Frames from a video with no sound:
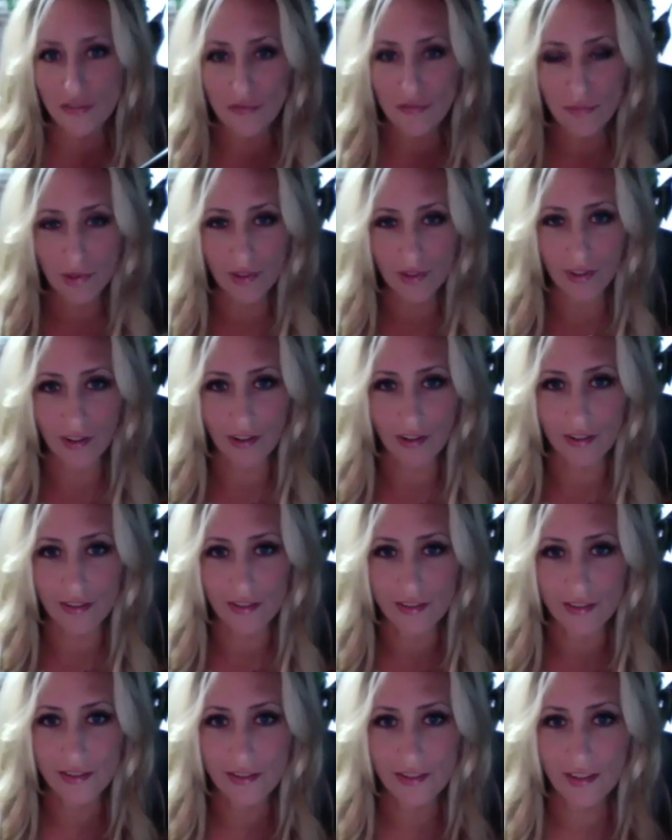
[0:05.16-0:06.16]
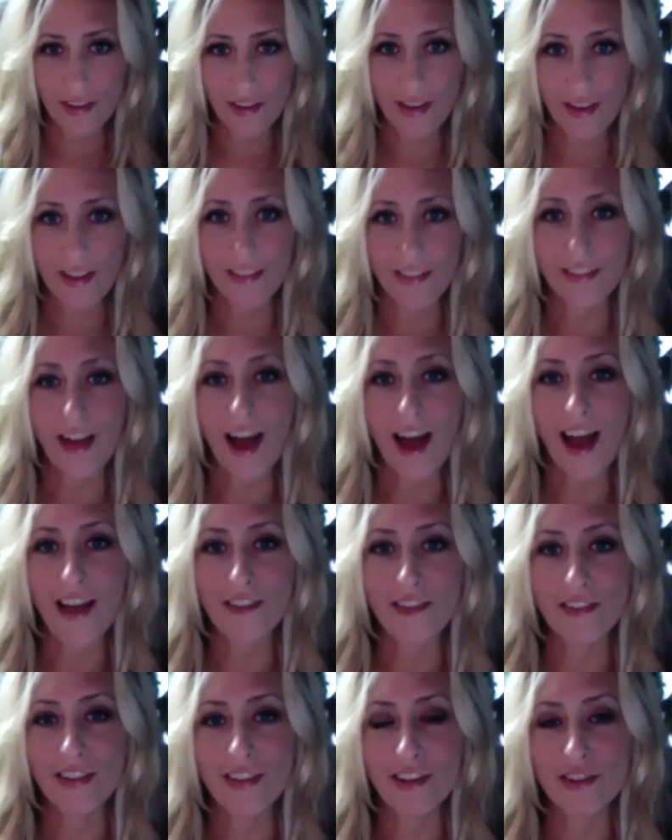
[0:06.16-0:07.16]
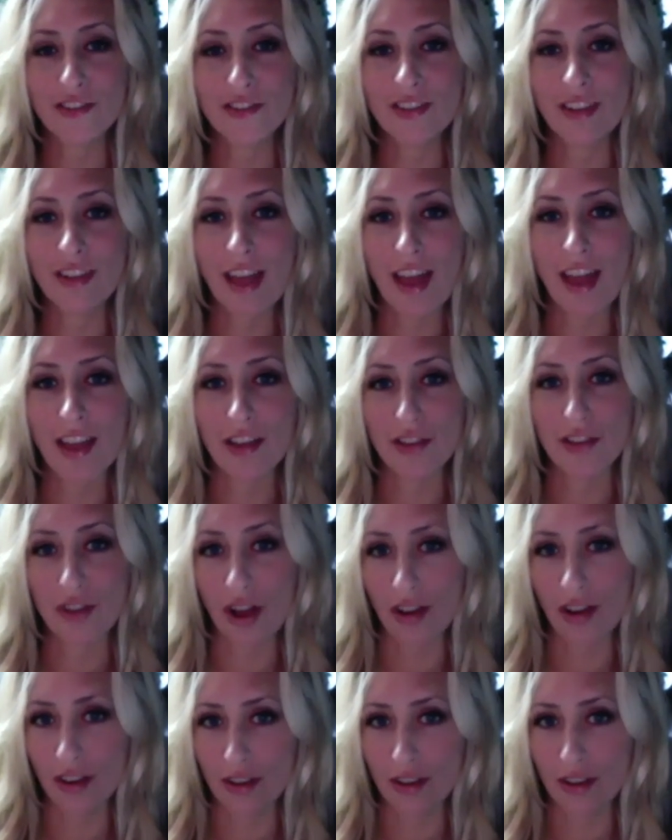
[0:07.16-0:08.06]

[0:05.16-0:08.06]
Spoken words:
Billiards, live here today talking